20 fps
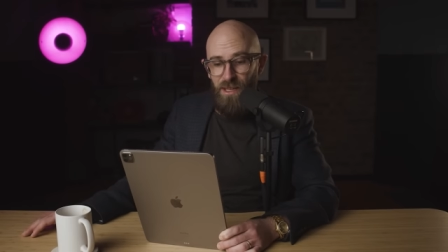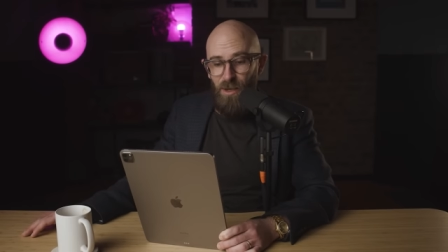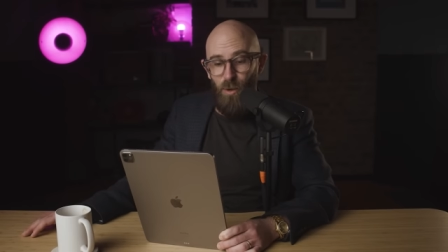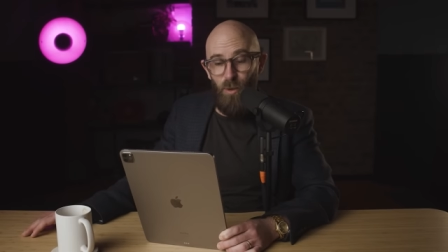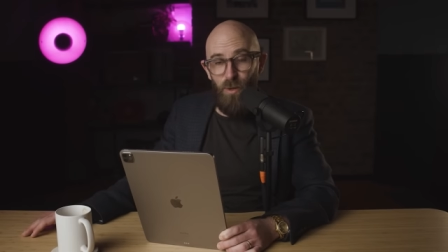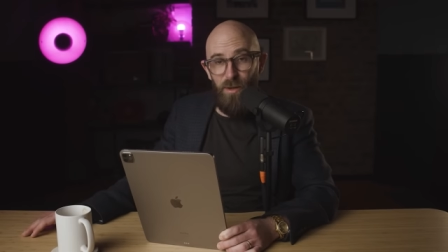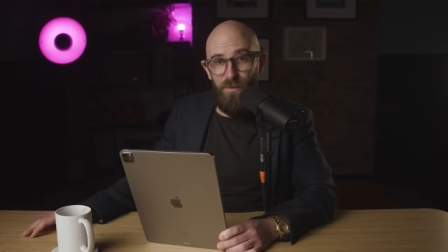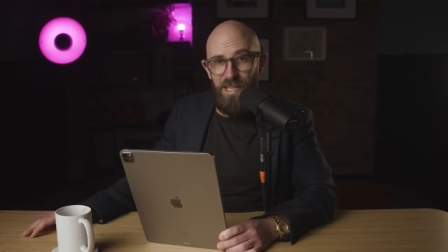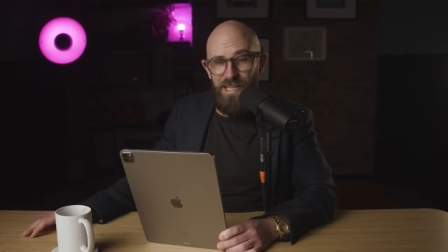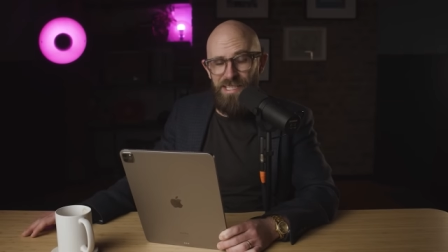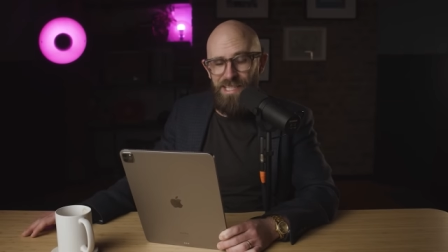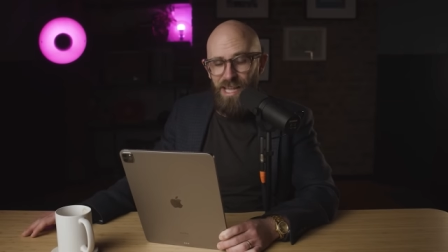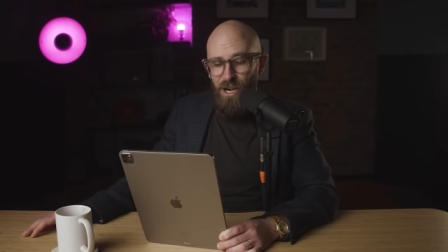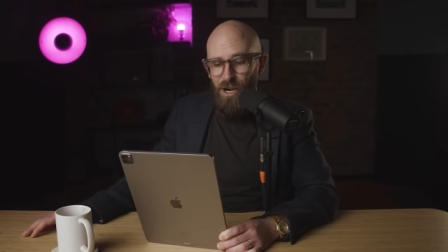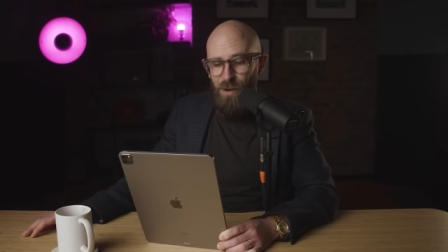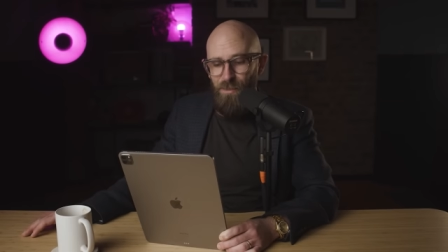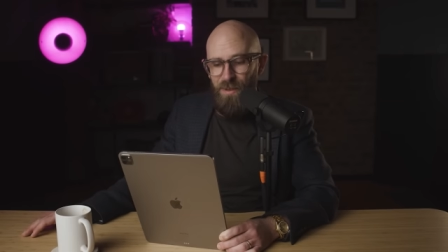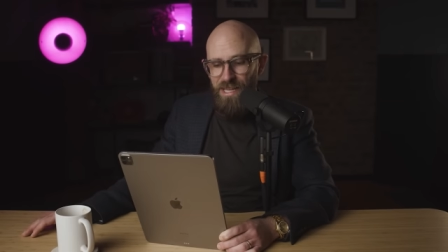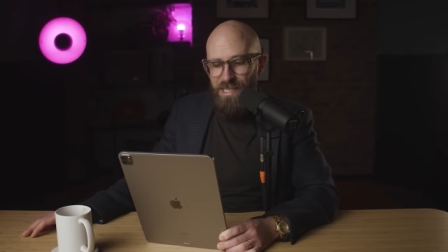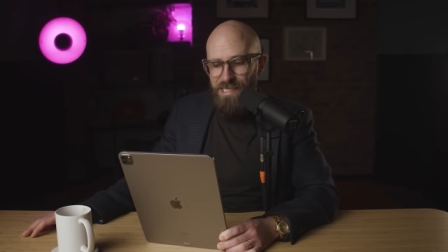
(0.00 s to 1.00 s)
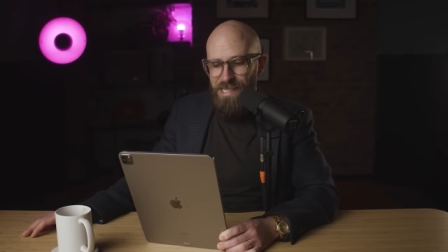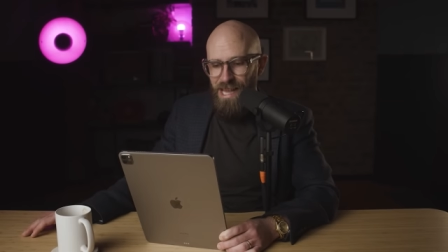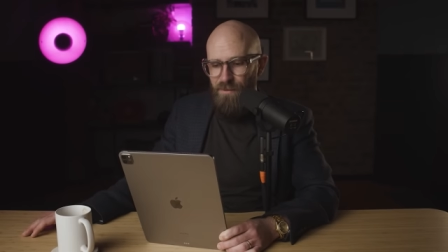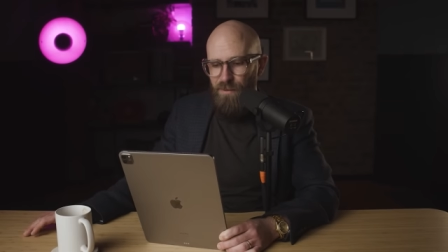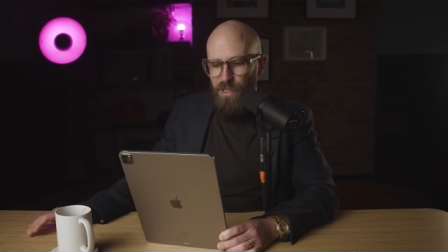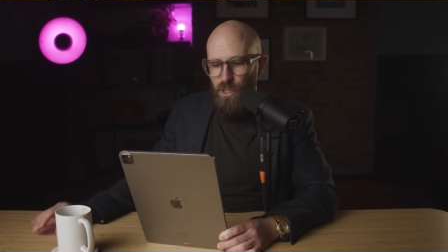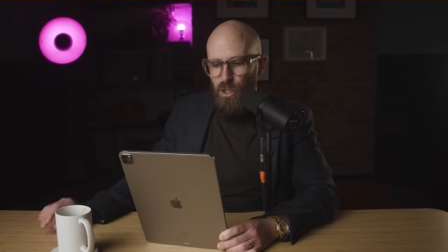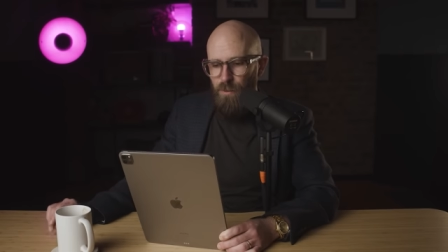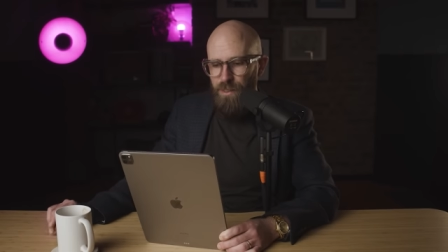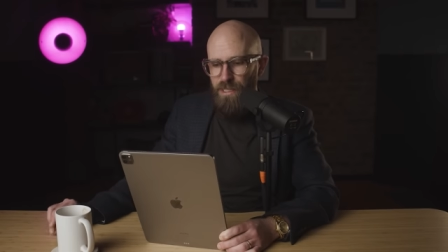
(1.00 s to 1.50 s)
All of these therapies
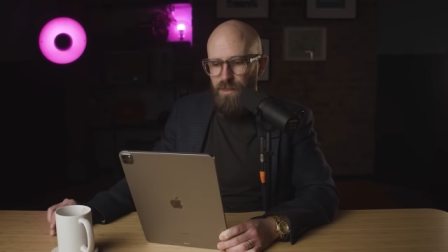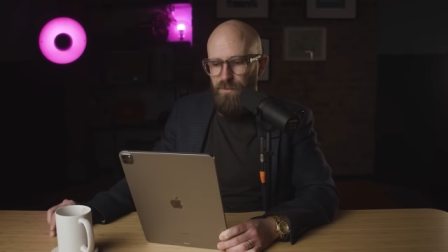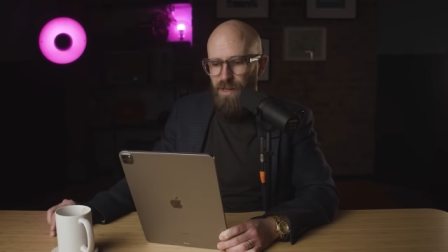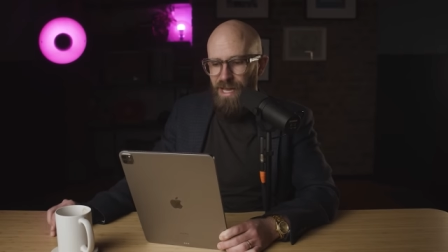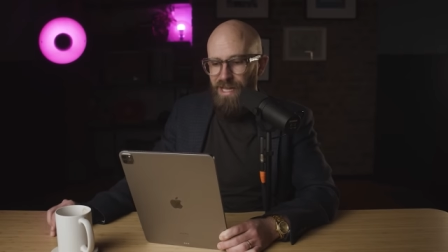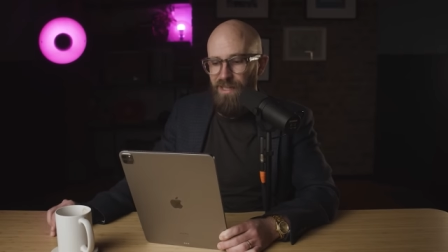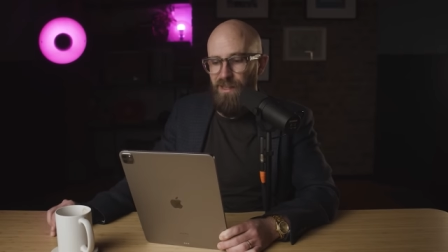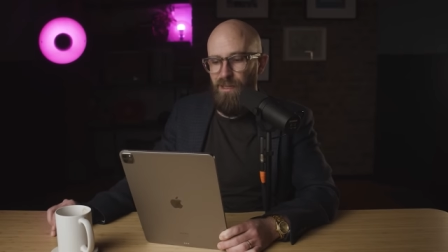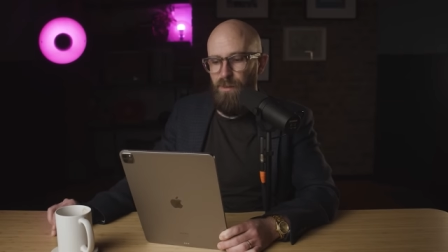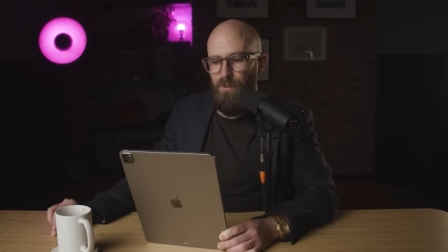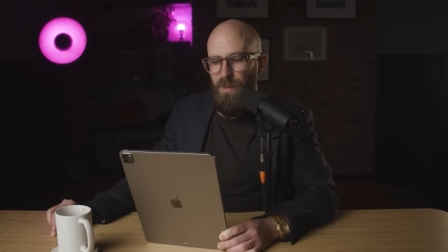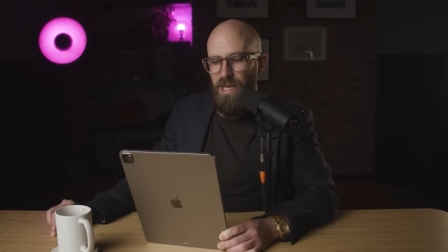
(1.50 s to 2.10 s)
have in common the fact that the